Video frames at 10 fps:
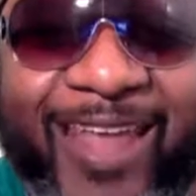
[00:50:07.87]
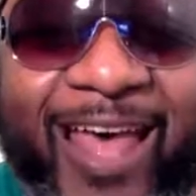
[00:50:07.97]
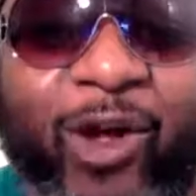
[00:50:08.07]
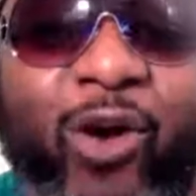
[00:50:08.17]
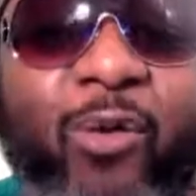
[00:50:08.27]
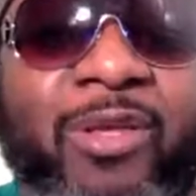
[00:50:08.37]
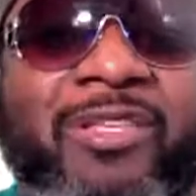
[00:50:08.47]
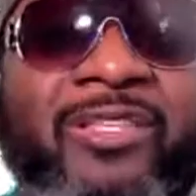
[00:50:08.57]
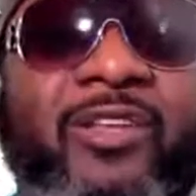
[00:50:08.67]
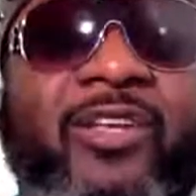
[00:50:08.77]
Not
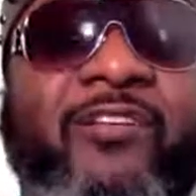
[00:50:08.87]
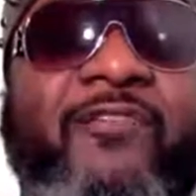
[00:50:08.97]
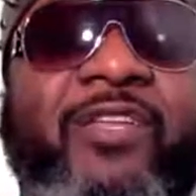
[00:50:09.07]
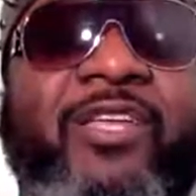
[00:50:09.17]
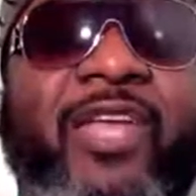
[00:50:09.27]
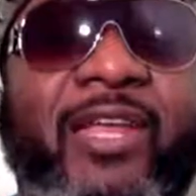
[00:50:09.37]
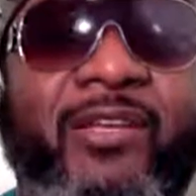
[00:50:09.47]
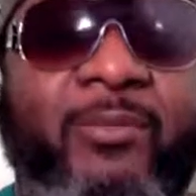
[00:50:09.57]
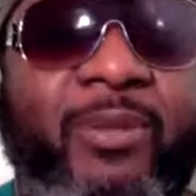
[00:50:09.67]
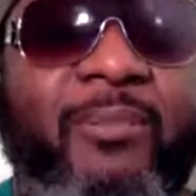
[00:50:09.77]
always looking for the
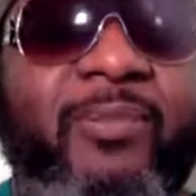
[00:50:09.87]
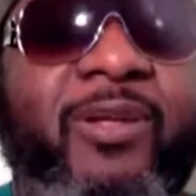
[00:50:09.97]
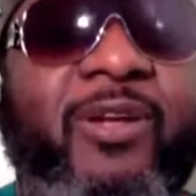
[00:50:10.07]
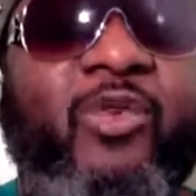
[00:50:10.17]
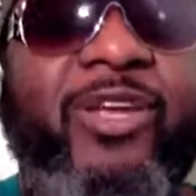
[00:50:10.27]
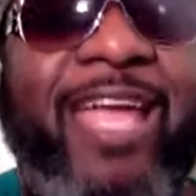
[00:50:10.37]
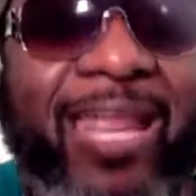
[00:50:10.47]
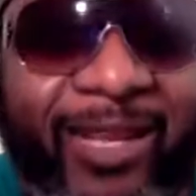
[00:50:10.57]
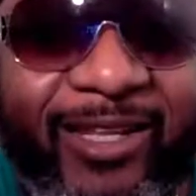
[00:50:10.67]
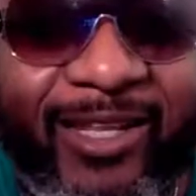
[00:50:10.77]
kingdom, but
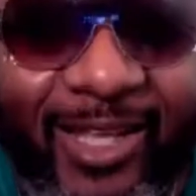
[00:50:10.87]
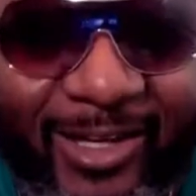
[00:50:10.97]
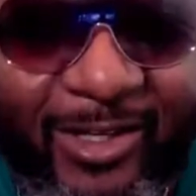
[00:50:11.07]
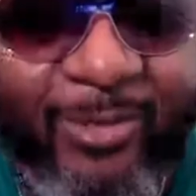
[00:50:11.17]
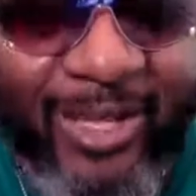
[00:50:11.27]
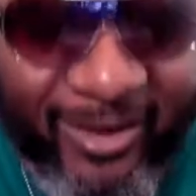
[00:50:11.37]
creating the kingdom